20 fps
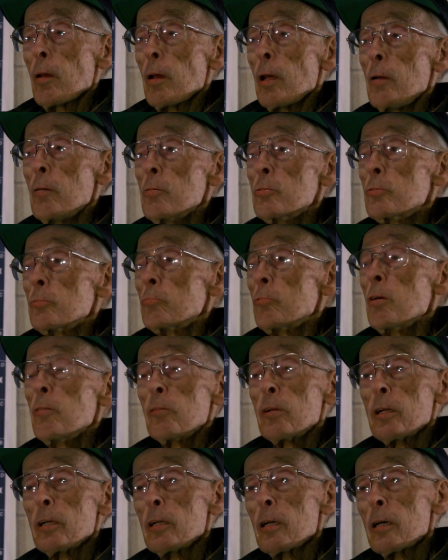He was
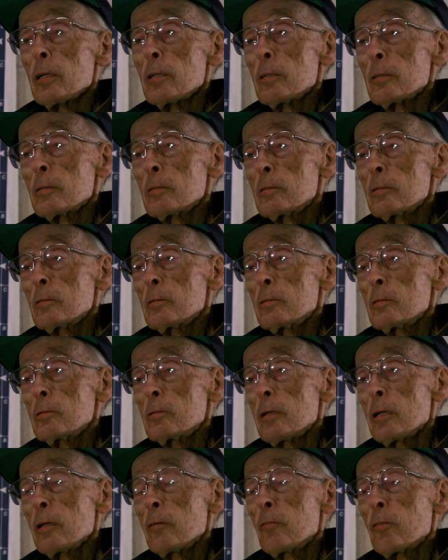riveting on the
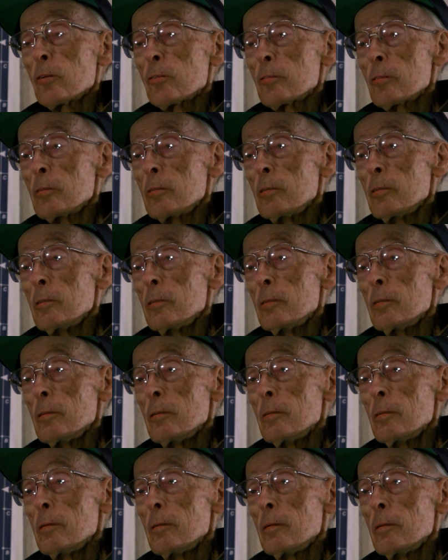Kingfisher.
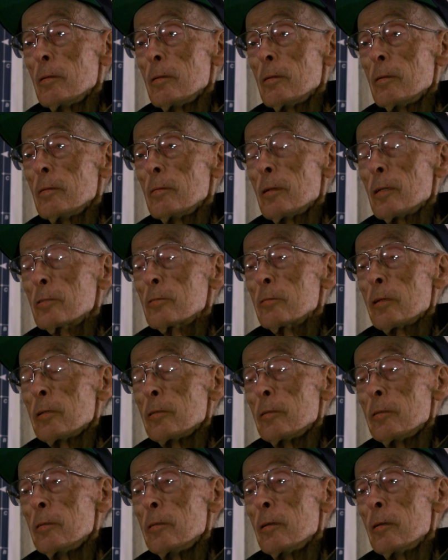That's what he
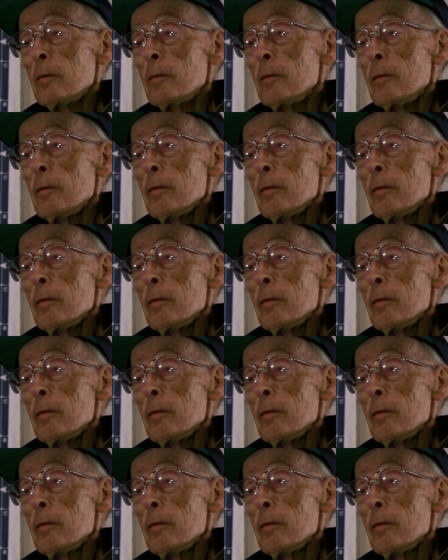did there.